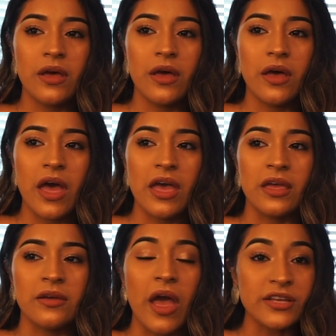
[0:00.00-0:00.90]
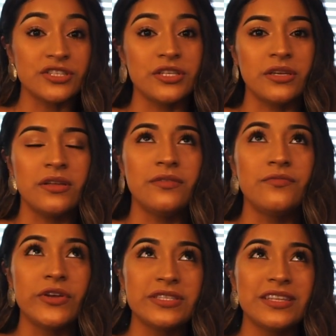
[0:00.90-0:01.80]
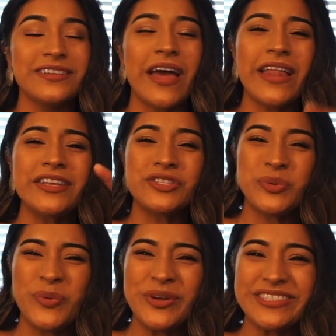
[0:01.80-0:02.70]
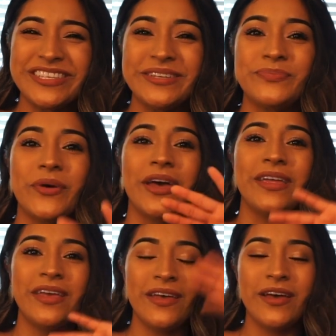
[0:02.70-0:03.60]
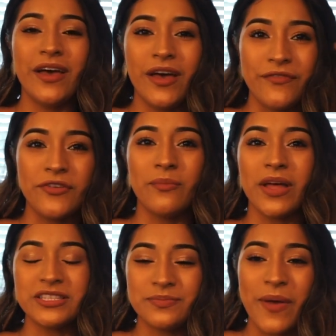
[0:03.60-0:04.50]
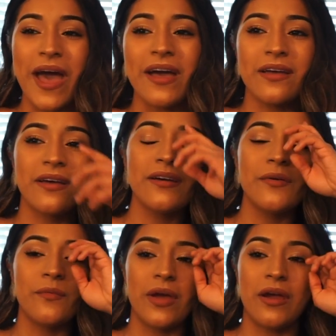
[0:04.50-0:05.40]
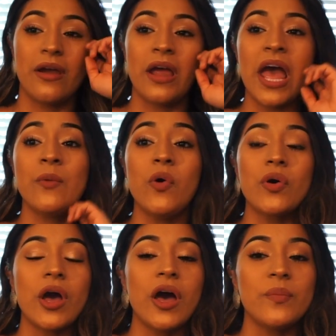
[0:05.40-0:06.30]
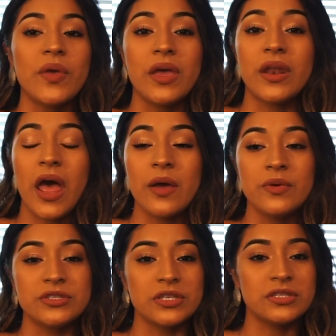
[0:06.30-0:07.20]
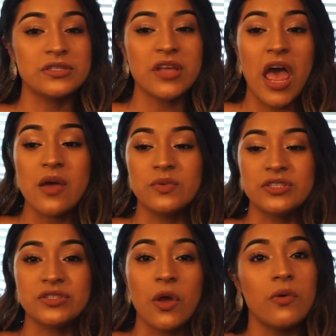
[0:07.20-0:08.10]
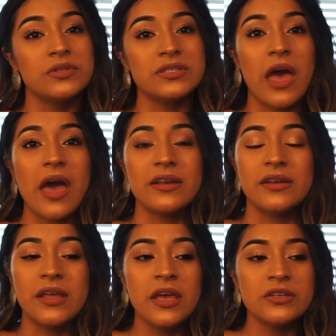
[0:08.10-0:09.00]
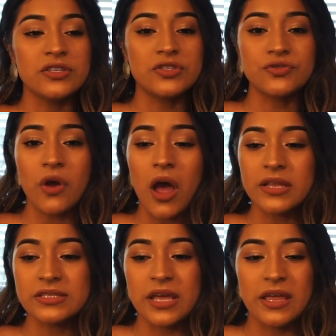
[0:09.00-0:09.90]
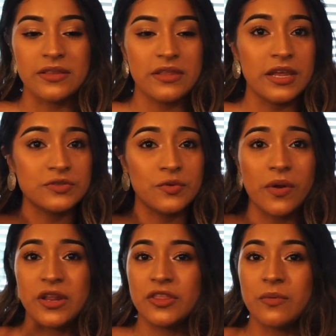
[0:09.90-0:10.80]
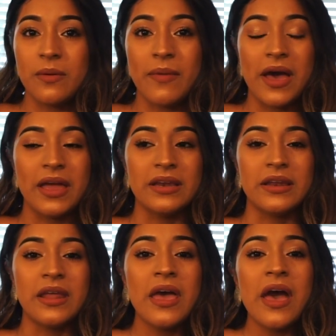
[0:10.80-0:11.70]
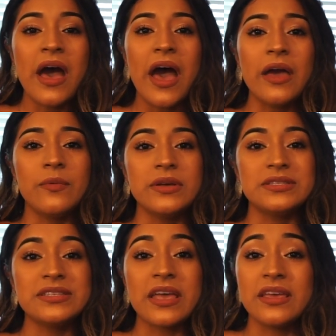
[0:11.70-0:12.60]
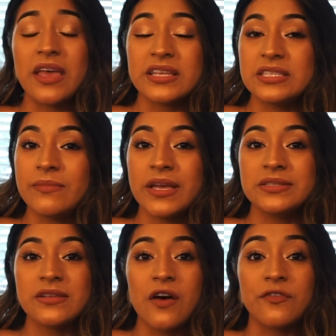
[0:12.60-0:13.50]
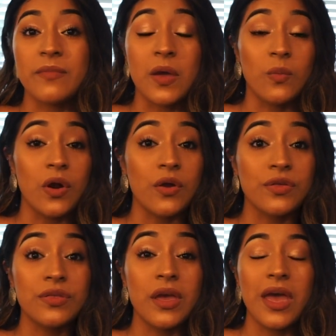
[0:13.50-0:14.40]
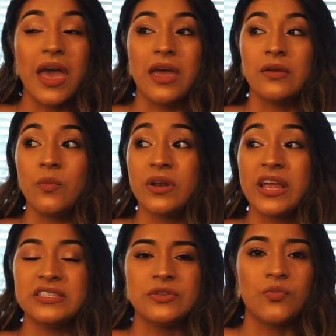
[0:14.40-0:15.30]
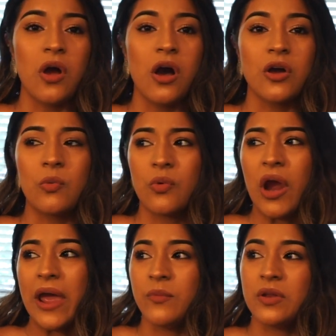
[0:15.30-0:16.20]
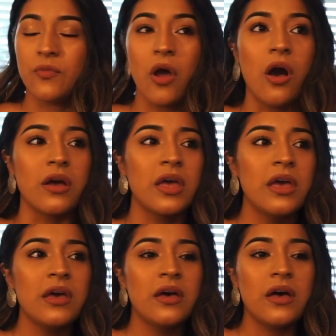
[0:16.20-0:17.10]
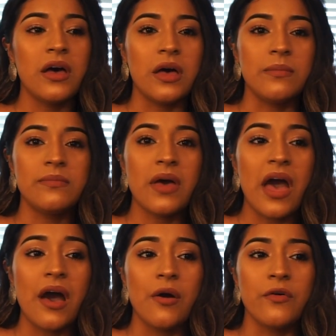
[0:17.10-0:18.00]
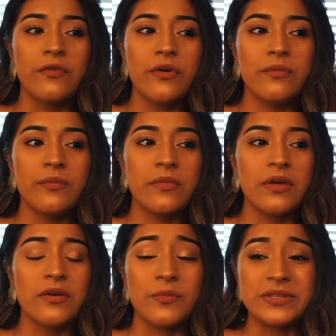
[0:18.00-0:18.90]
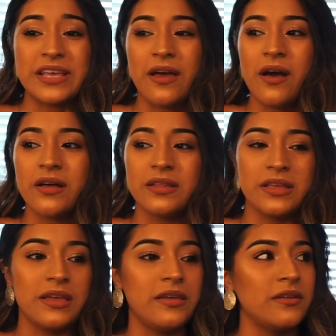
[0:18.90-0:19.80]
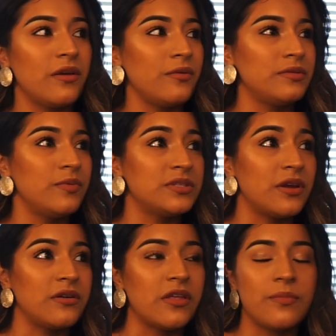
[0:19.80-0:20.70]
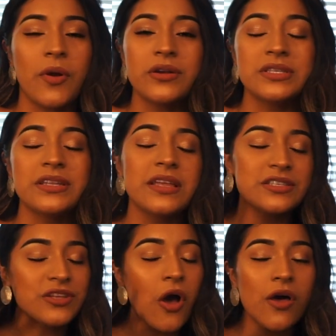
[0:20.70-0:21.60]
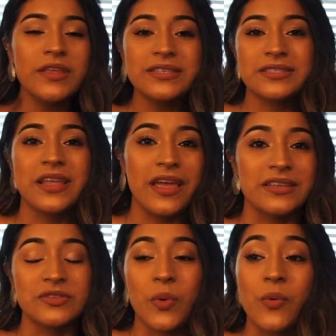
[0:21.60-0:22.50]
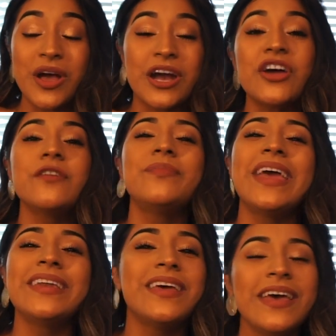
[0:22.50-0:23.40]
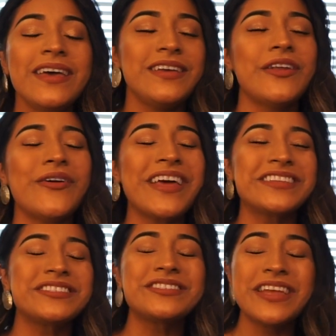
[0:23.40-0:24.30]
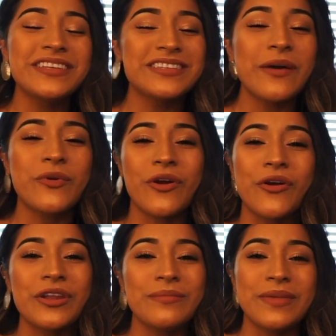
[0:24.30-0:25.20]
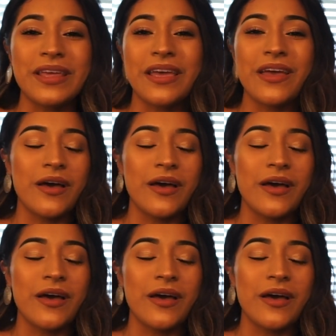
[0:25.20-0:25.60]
I actually recently, not like super recent, but a few months back, where I woke up and I was so sad and distraught, and things were running through my mind, and I was second guessing myself and my worth and what I did wrong, where I went wrong, how was I ugly, you know, was there another person, like just all these things, well, what could have been, you know, like just things that were hurting me,